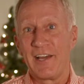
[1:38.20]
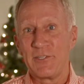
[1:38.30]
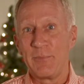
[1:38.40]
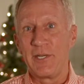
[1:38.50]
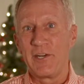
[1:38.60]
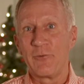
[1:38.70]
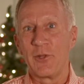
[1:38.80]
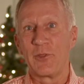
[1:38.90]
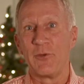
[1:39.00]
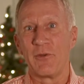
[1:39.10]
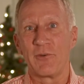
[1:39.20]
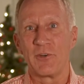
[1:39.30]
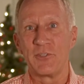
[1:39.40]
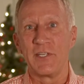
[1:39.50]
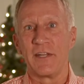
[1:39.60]
to be here with you at
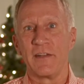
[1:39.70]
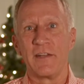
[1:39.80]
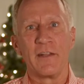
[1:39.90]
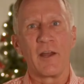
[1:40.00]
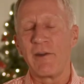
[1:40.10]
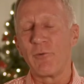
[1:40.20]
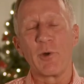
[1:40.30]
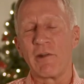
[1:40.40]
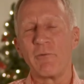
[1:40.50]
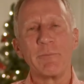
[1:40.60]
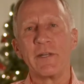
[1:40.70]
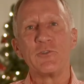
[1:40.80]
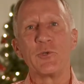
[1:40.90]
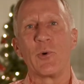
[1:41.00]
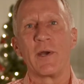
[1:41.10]
First Denton. And every one of them have been a
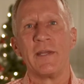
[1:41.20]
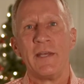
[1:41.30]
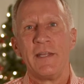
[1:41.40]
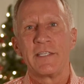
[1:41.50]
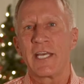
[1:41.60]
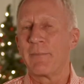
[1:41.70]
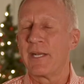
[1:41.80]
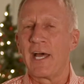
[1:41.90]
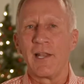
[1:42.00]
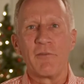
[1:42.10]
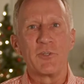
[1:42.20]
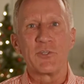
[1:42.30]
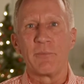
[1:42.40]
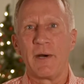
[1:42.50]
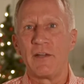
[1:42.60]
joy. Tammy and I love you
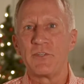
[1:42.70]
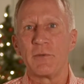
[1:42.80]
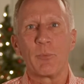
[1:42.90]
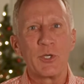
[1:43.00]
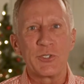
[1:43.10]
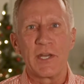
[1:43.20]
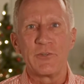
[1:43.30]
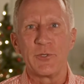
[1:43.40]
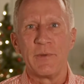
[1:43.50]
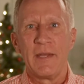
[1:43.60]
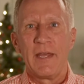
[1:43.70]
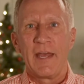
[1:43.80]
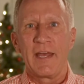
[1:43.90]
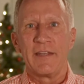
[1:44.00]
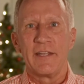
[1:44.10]
so much and appreciate you
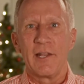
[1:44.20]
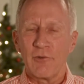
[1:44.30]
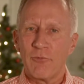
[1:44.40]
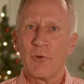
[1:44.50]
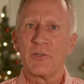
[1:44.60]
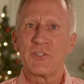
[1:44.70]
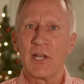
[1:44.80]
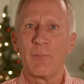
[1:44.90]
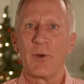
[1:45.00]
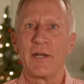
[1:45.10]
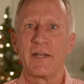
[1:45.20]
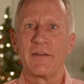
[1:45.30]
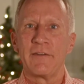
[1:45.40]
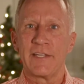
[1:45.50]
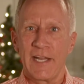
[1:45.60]
and look forward to
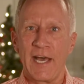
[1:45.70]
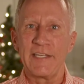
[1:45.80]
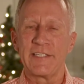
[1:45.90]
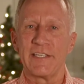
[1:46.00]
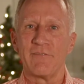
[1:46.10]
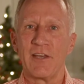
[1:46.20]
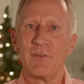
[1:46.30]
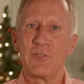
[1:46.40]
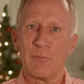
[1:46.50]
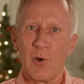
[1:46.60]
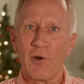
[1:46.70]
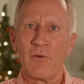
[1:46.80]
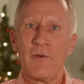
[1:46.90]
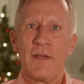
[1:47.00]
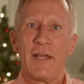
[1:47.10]
celebrating tonight and maybe
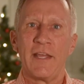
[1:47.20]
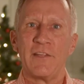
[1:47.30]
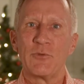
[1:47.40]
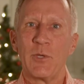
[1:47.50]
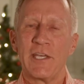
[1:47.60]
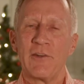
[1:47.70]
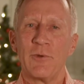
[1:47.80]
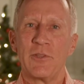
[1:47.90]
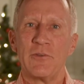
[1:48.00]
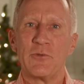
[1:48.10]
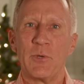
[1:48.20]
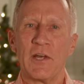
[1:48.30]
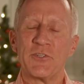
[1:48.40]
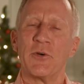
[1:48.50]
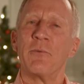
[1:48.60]
tomorrow and this weekend with you as well.
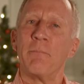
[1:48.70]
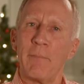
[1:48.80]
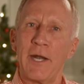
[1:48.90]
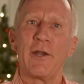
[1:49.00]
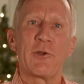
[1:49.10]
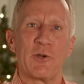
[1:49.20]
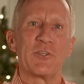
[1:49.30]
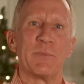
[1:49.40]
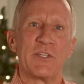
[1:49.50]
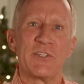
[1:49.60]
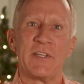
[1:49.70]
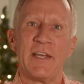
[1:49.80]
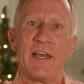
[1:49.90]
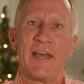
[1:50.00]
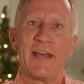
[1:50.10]
So Merry Christmas
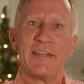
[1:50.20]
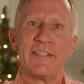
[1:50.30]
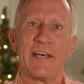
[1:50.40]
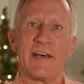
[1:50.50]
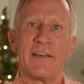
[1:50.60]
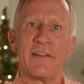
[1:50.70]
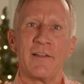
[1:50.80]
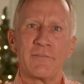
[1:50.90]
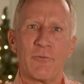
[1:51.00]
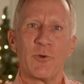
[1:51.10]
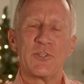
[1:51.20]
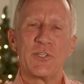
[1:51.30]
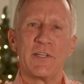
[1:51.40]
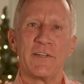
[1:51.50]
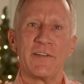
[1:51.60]
and look forward to
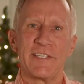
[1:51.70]
seeing you